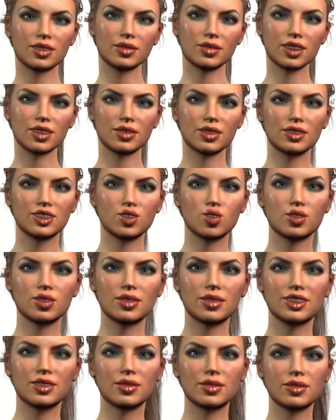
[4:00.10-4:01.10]
three to
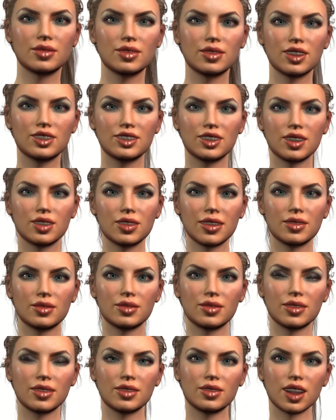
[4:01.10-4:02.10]
six and seven
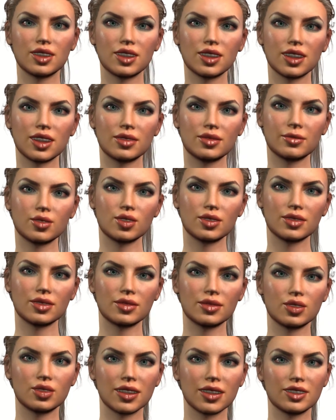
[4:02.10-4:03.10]
to eight are
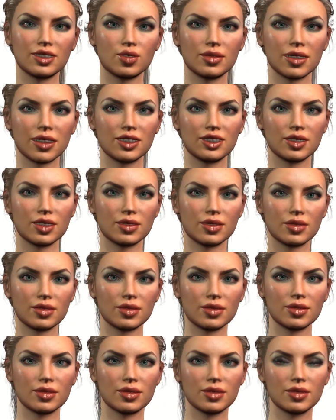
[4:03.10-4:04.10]
incorrectly interlaced.
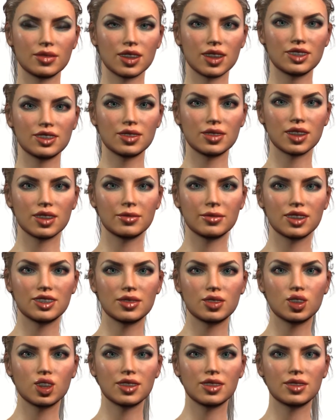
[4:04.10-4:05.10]
The same is
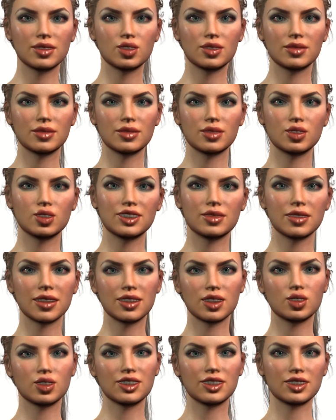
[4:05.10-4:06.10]
true for pairs
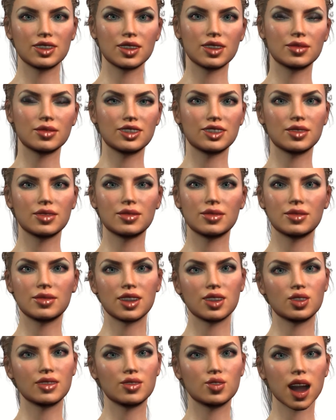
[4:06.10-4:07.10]
three to six,
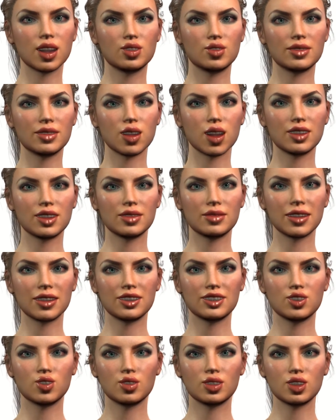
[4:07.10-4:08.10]
and four to five in
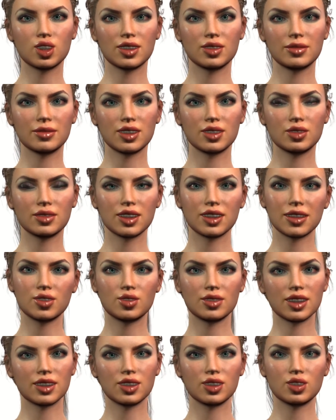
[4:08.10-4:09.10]
the central black and
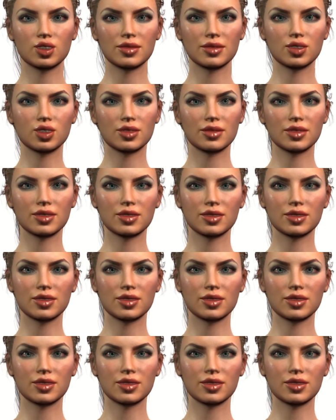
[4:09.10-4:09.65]
white image.